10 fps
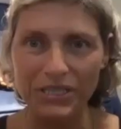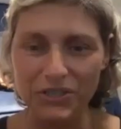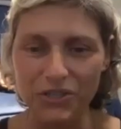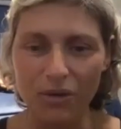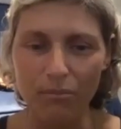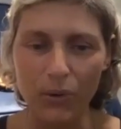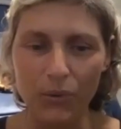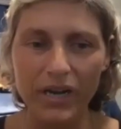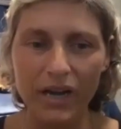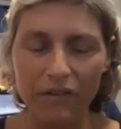a
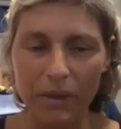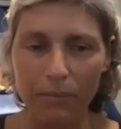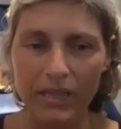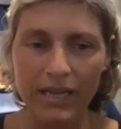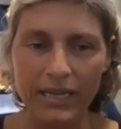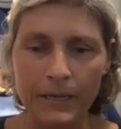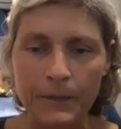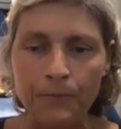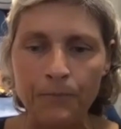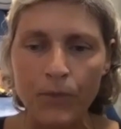component of it, but like,
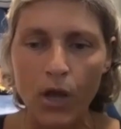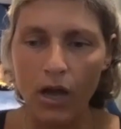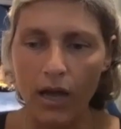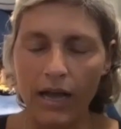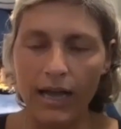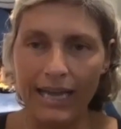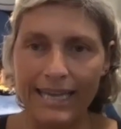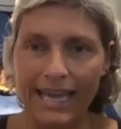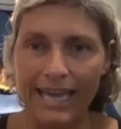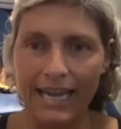
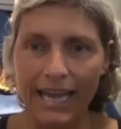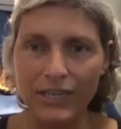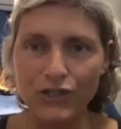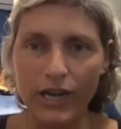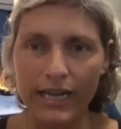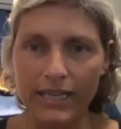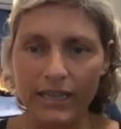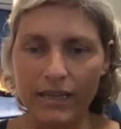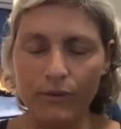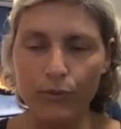again, I, I try to
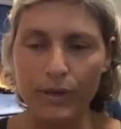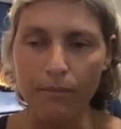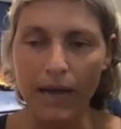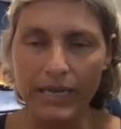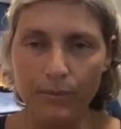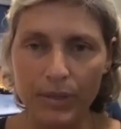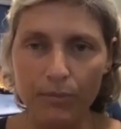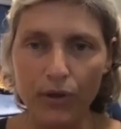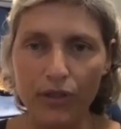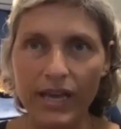remind
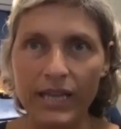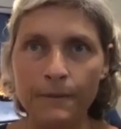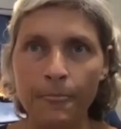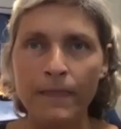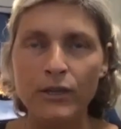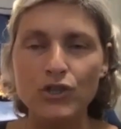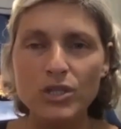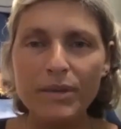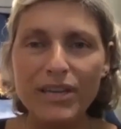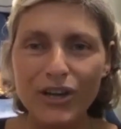people that just
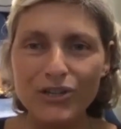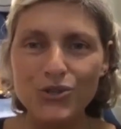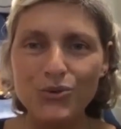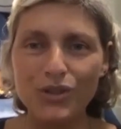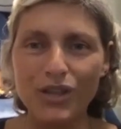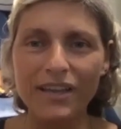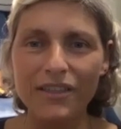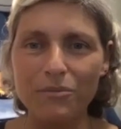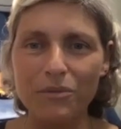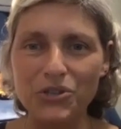because you like
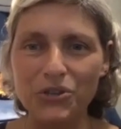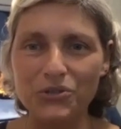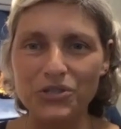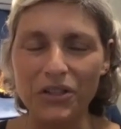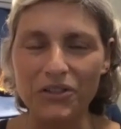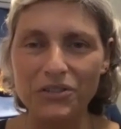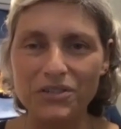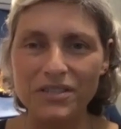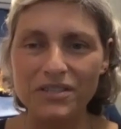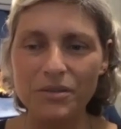the musculoskeletal
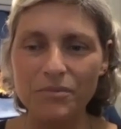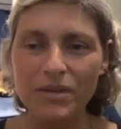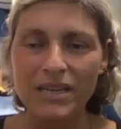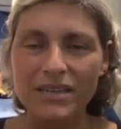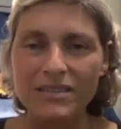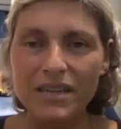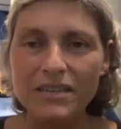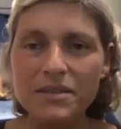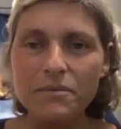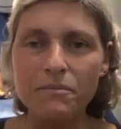system
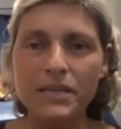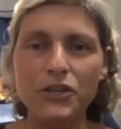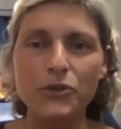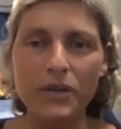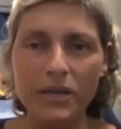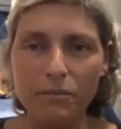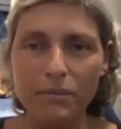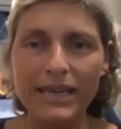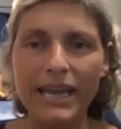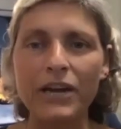doesn't mean you can
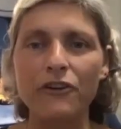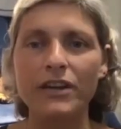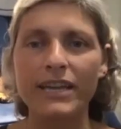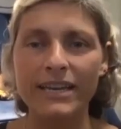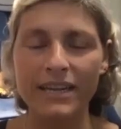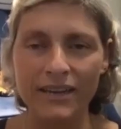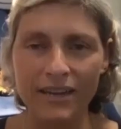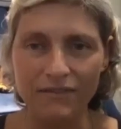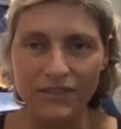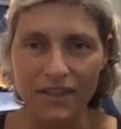be arrogant
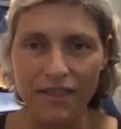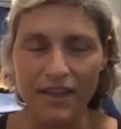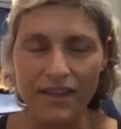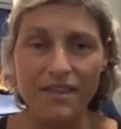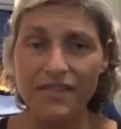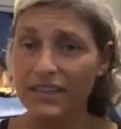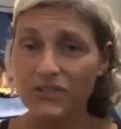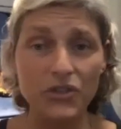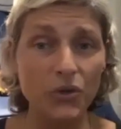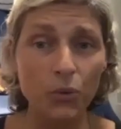enough to think that that's
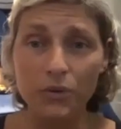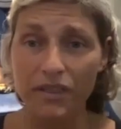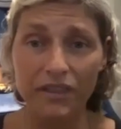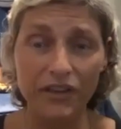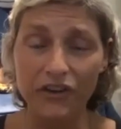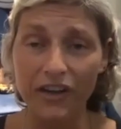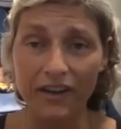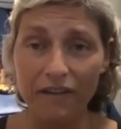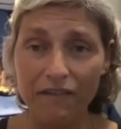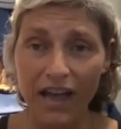the only thing you're going
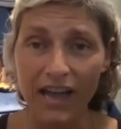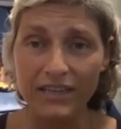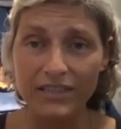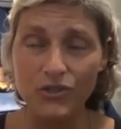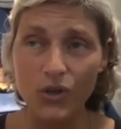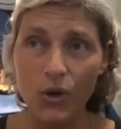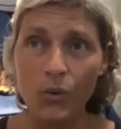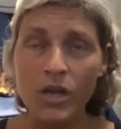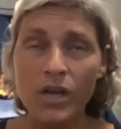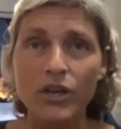to affect. So, yeah.
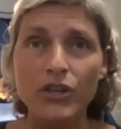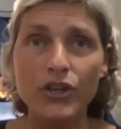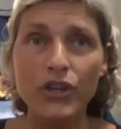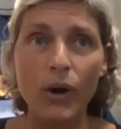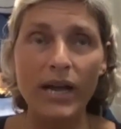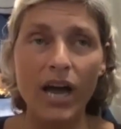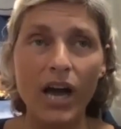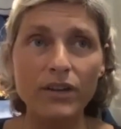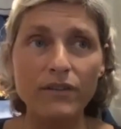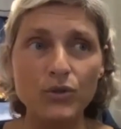you know, I
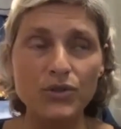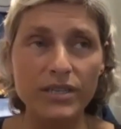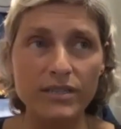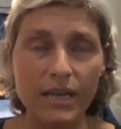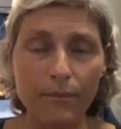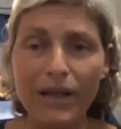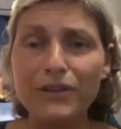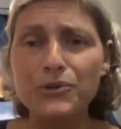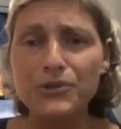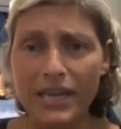kind of use the example, I
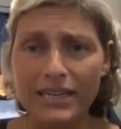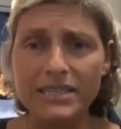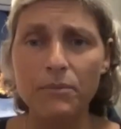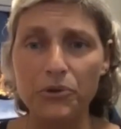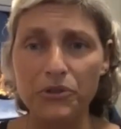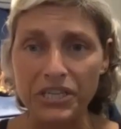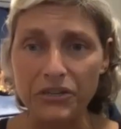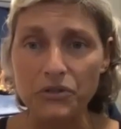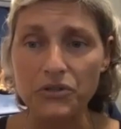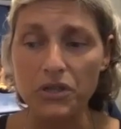use that example with
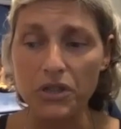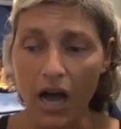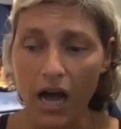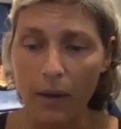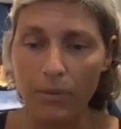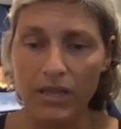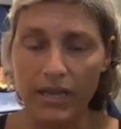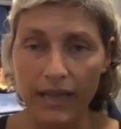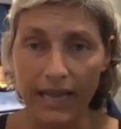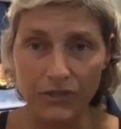needles a lot, but
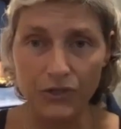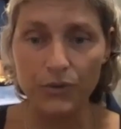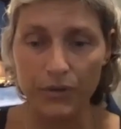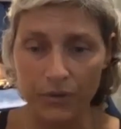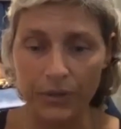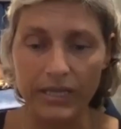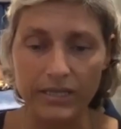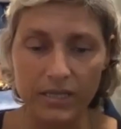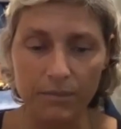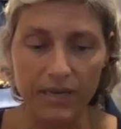like, as you, it
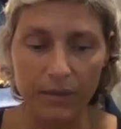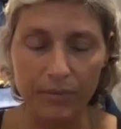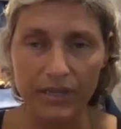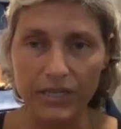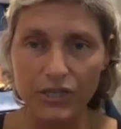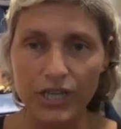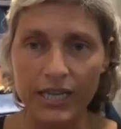relates to manipulation,